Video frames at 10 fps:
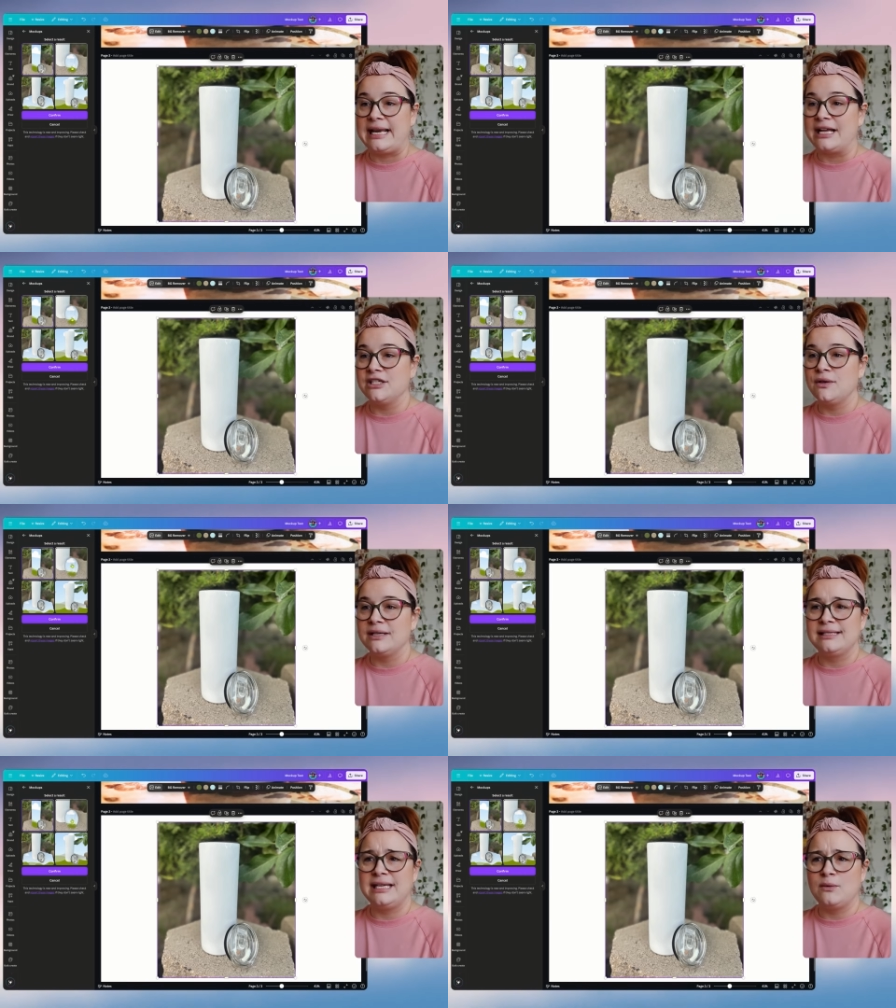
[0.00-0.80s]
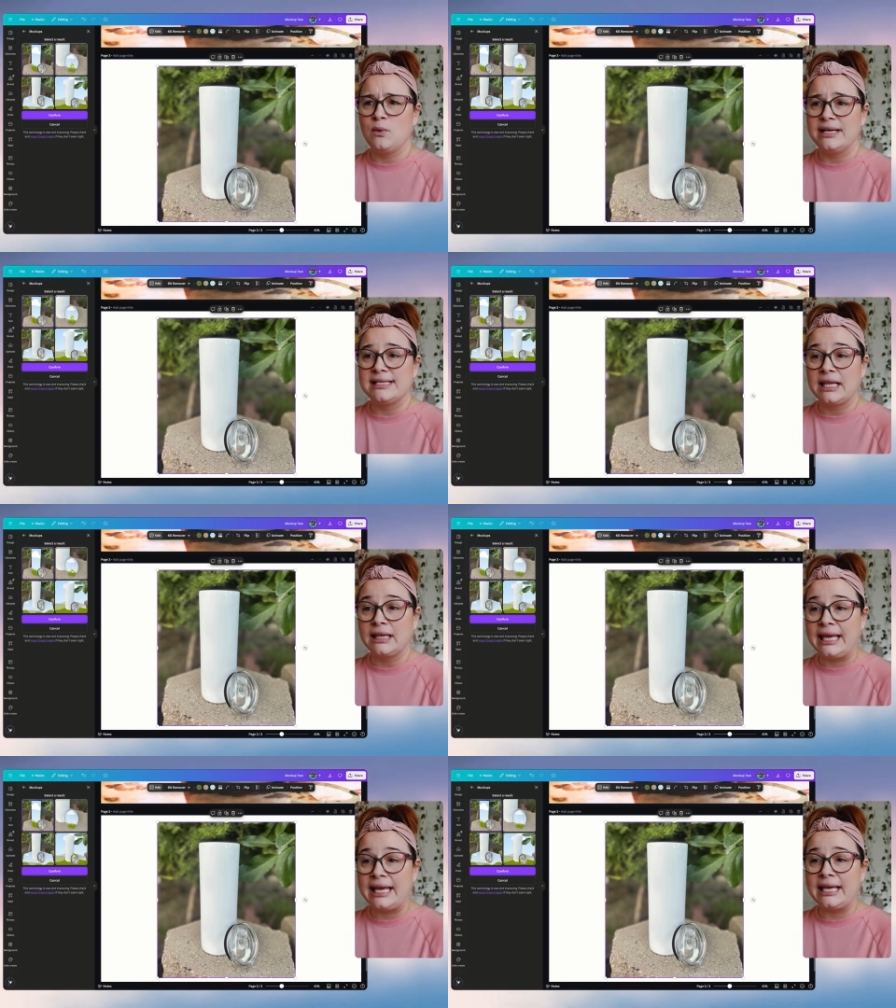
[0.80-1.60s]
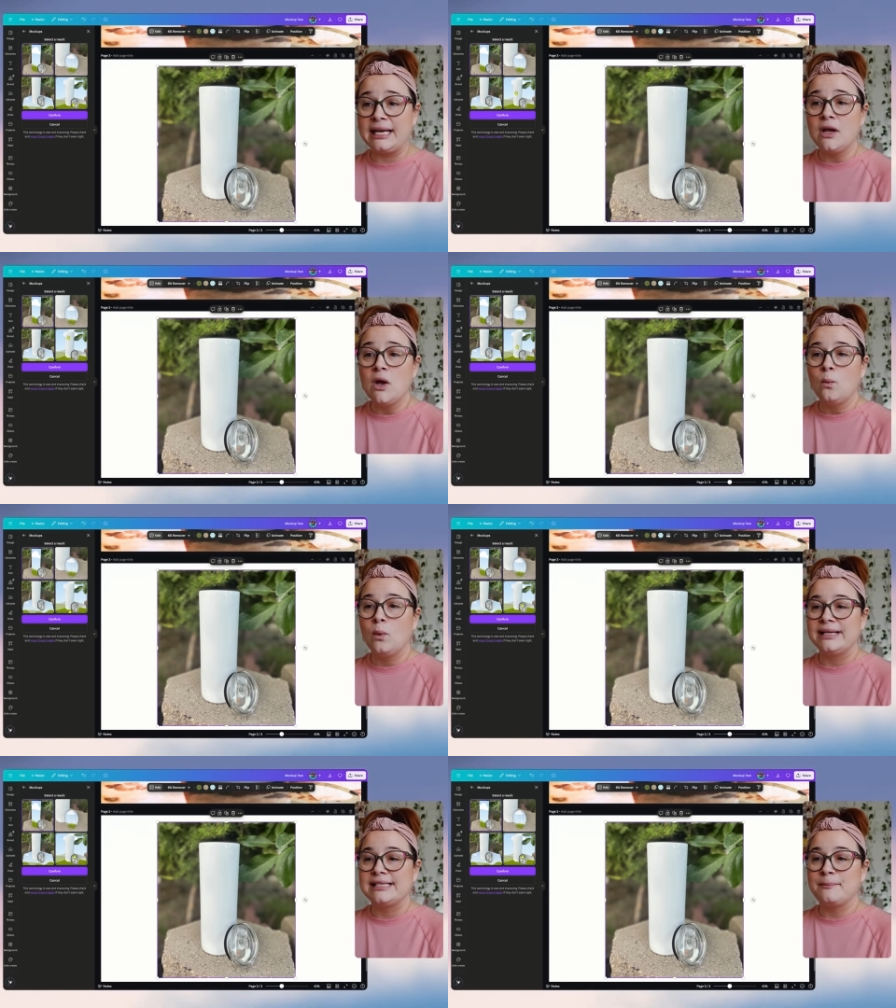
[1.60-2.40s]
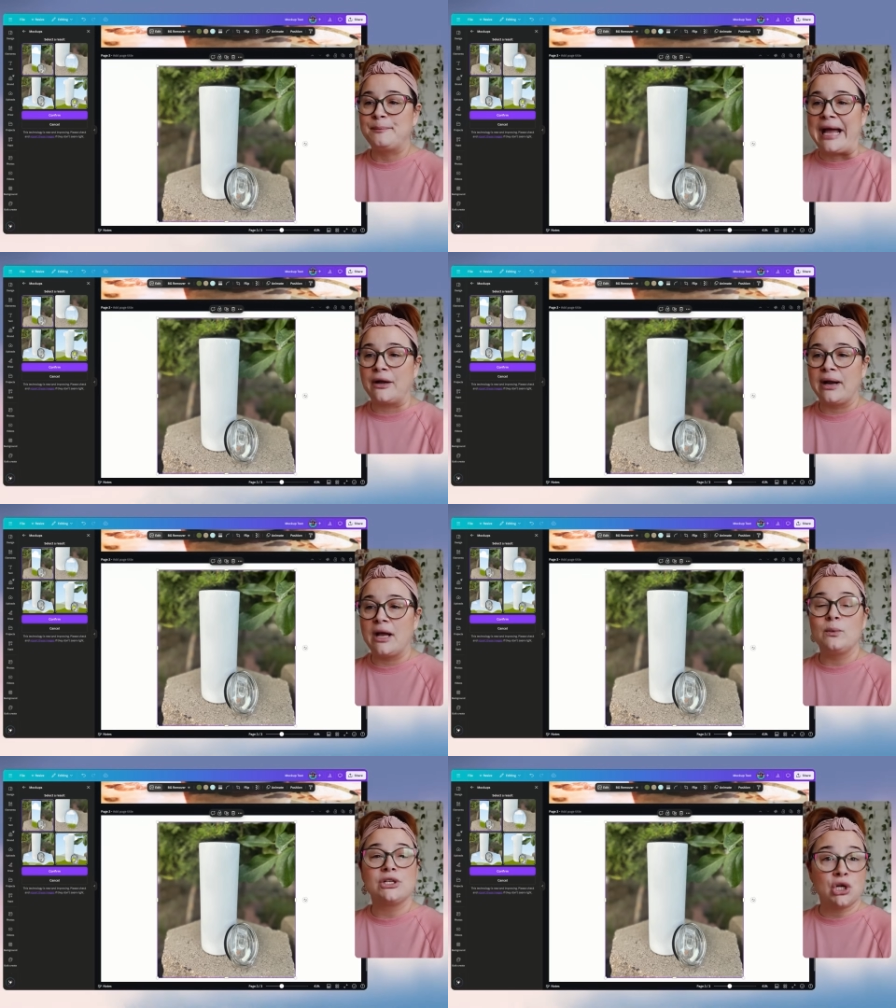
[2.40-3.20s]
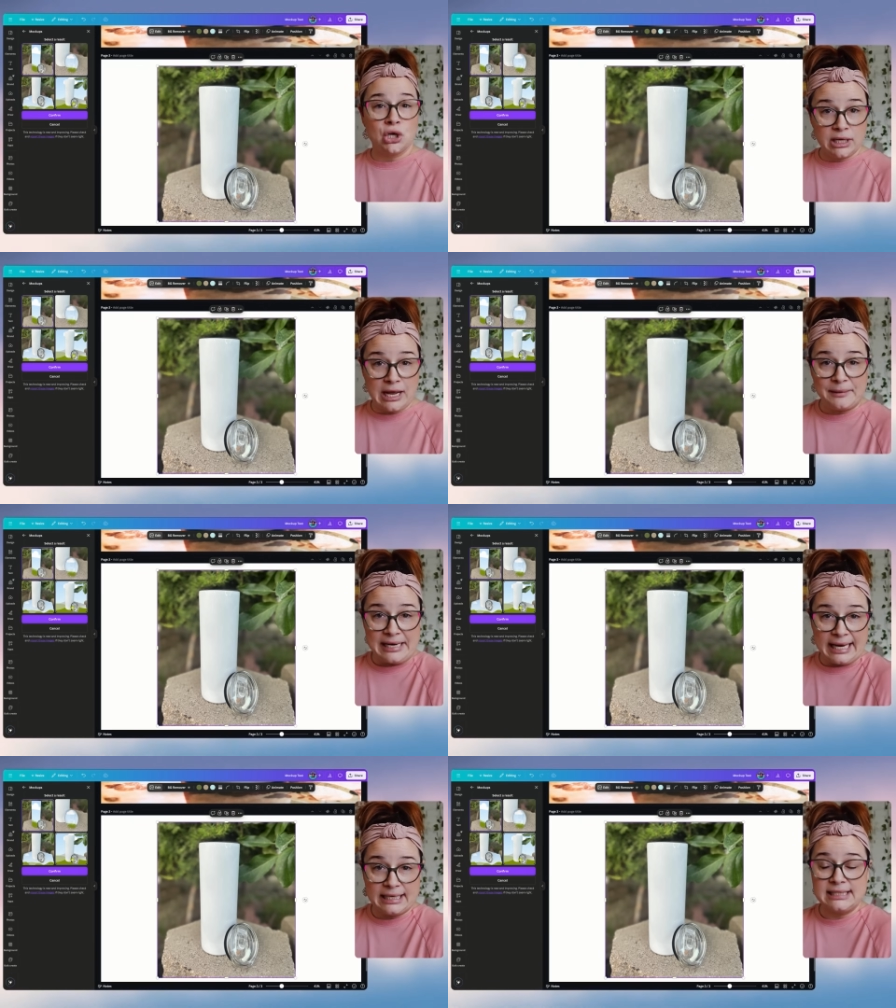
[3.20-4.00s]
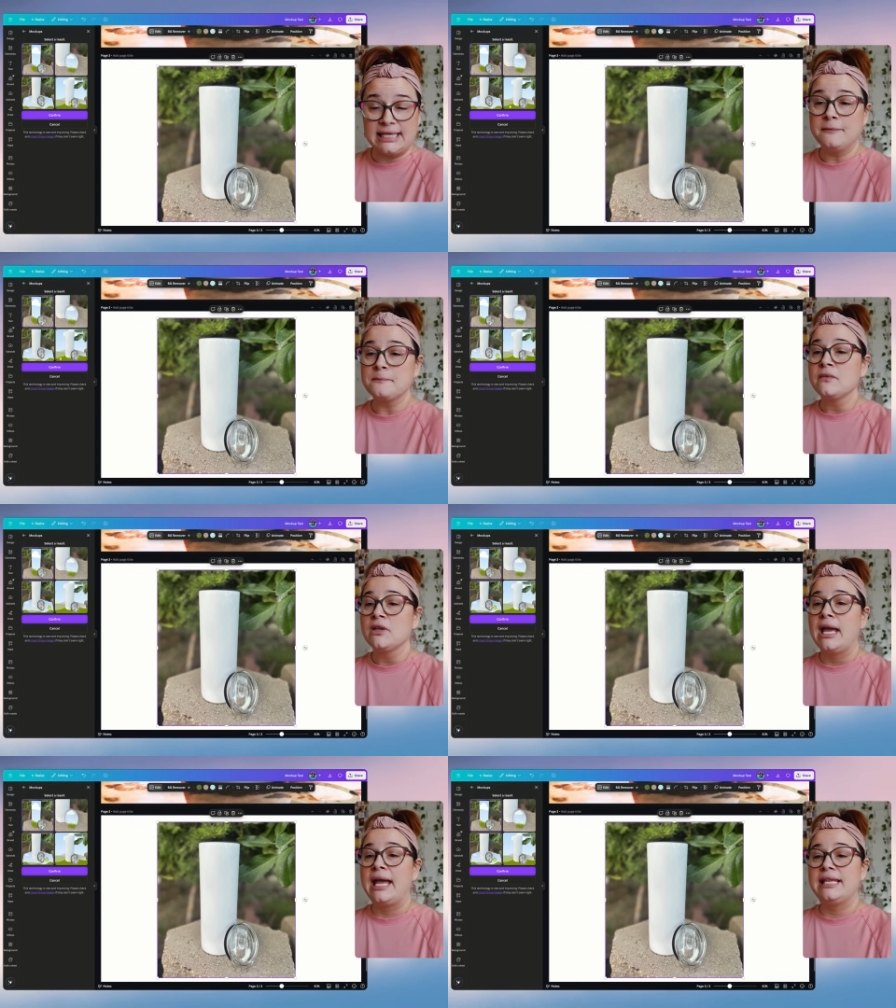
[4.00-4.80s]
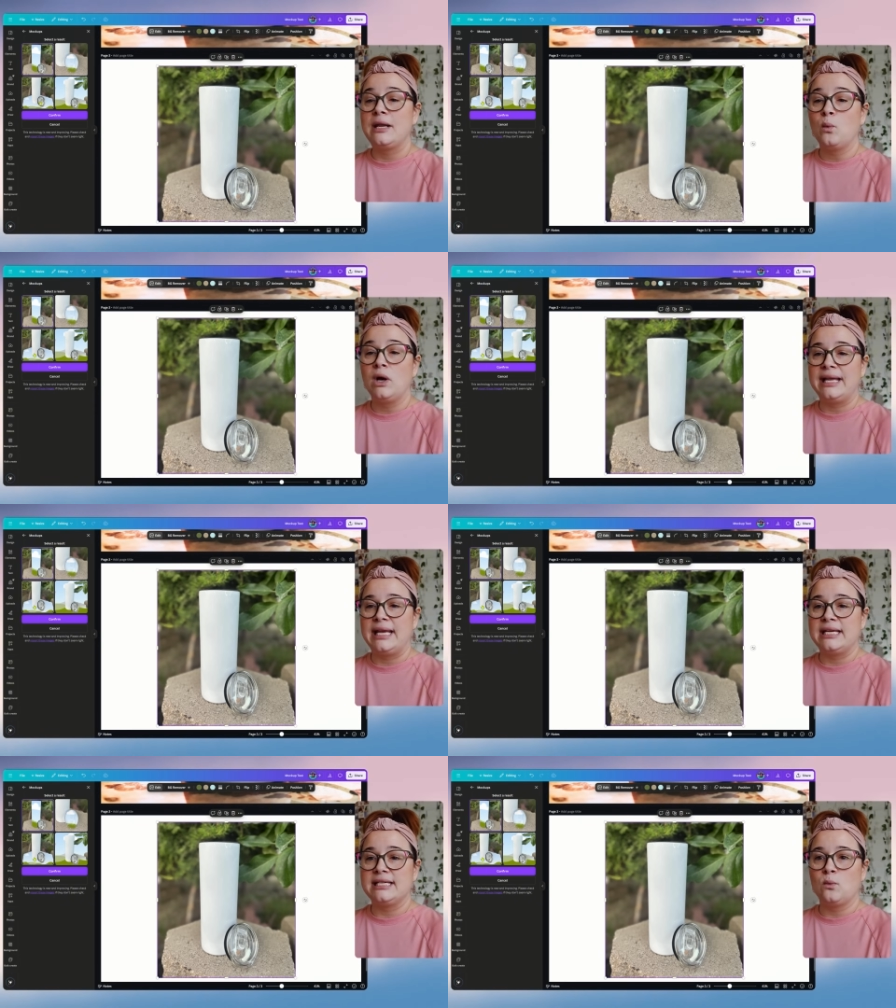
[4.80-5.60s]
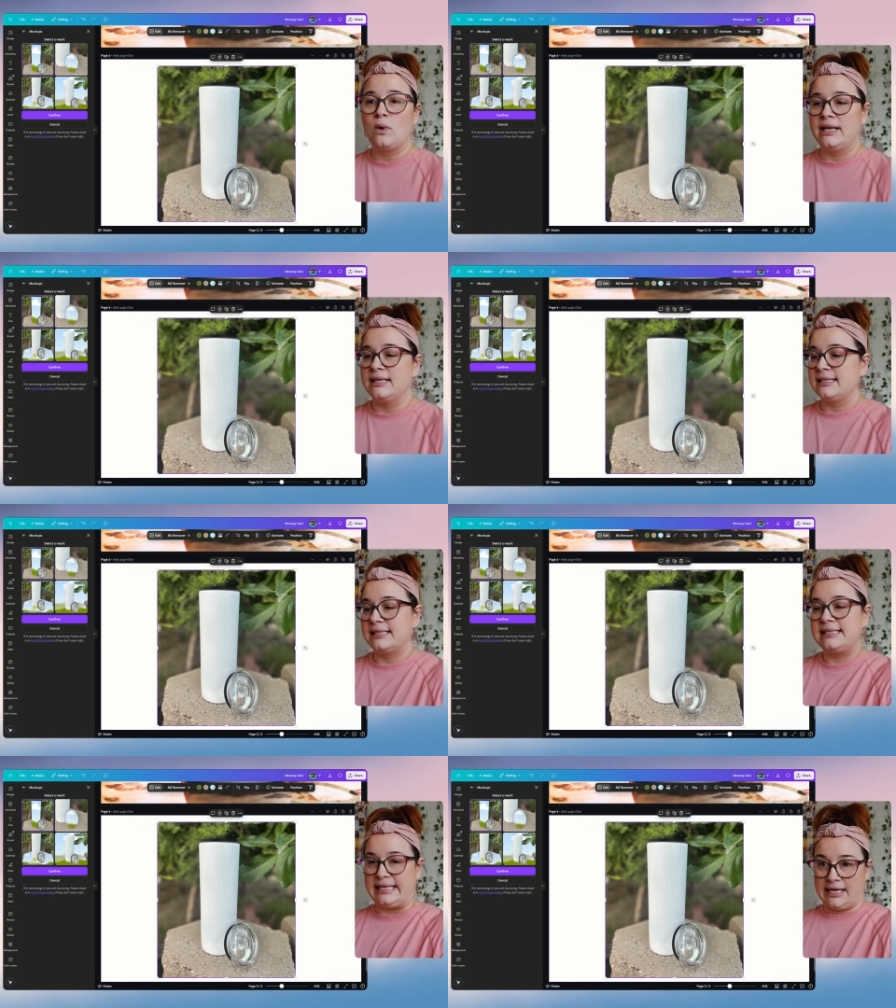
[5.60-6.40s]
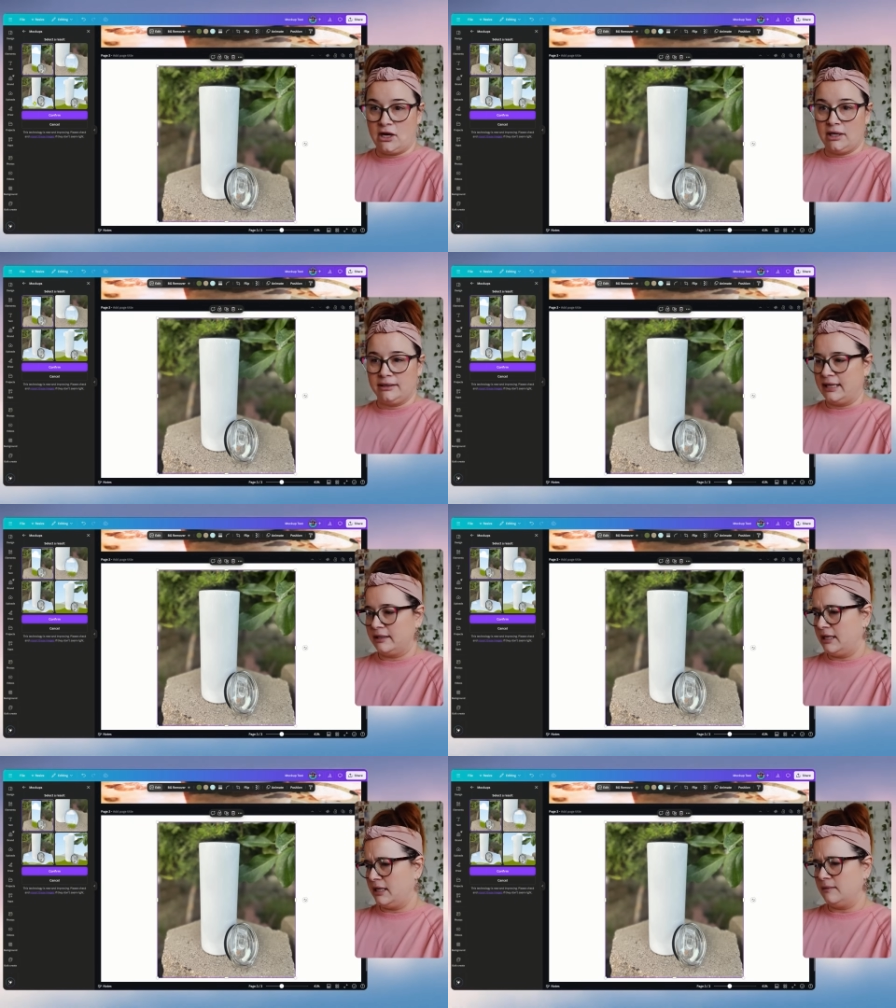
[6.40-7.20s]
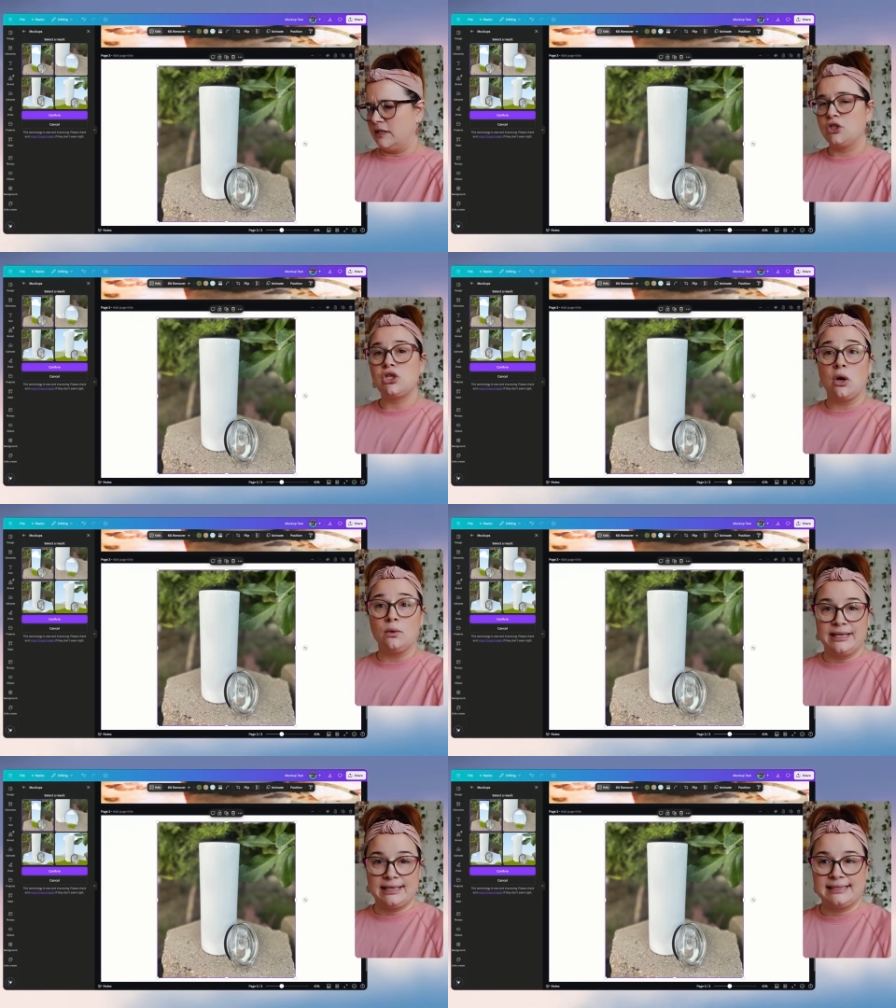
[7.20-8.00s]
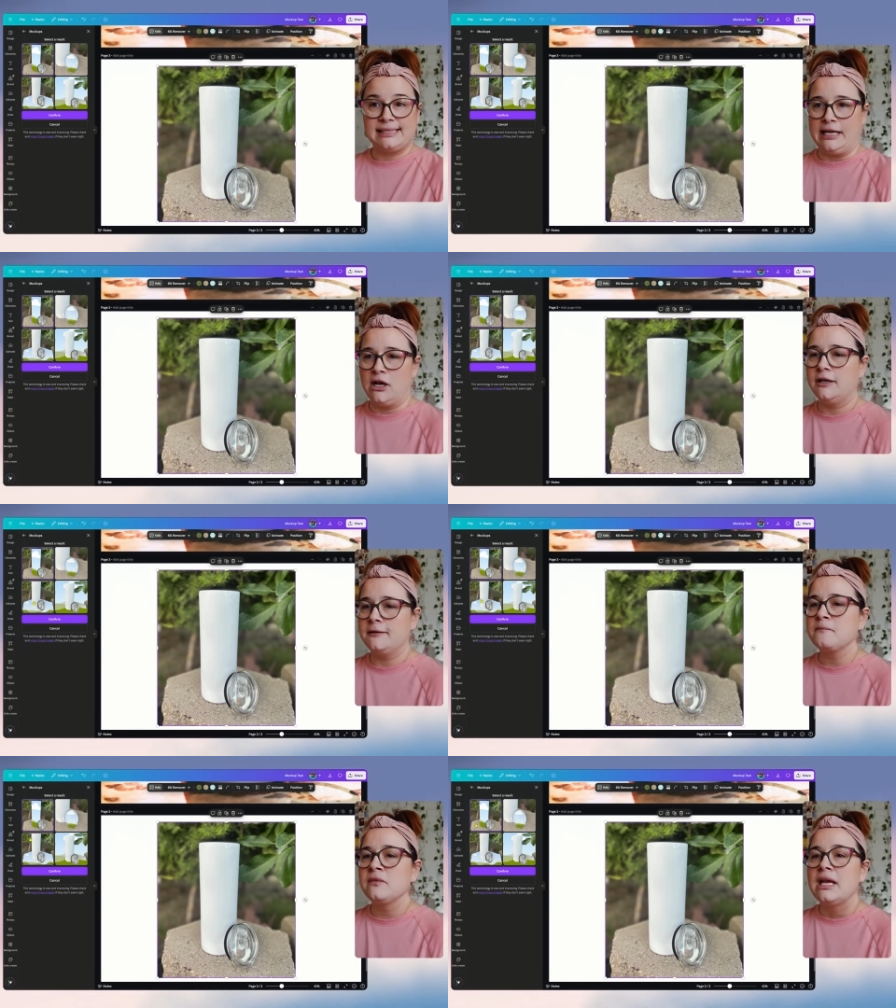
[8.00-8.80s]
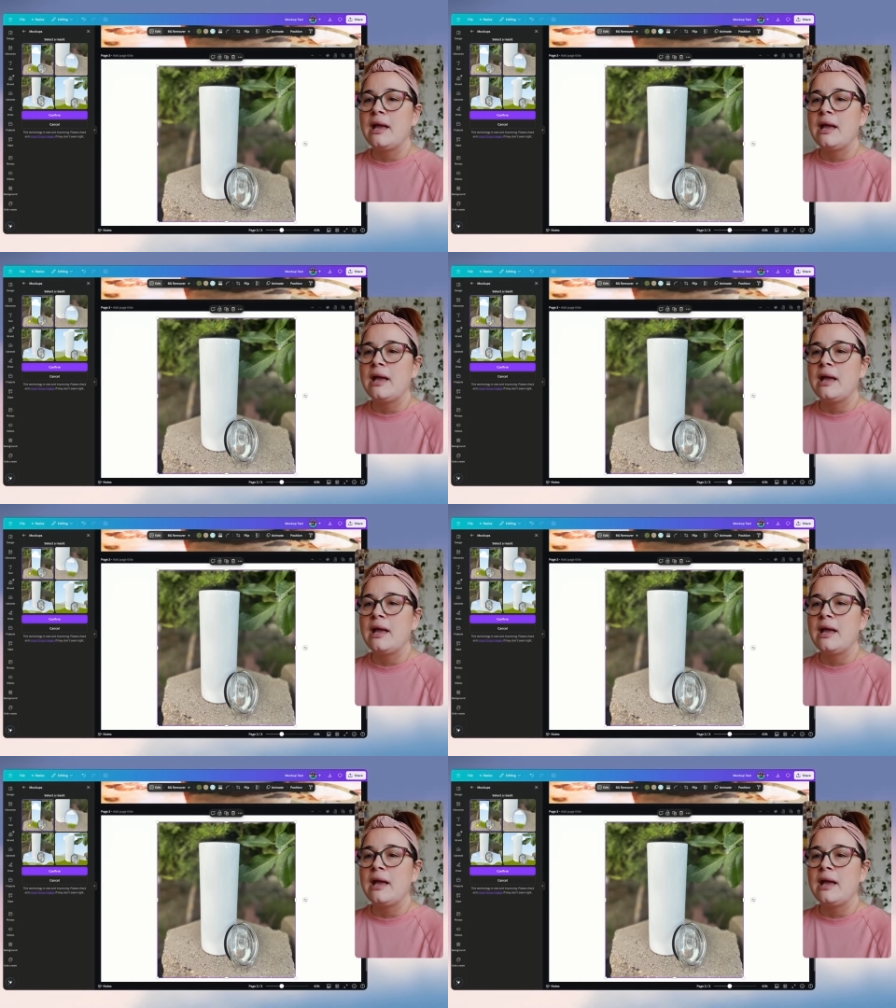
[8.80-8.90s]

And as you can see, one is the lid, one is the background, which could come in handy, and then one is what it's sitting on, like the, the stone that it's sitting on.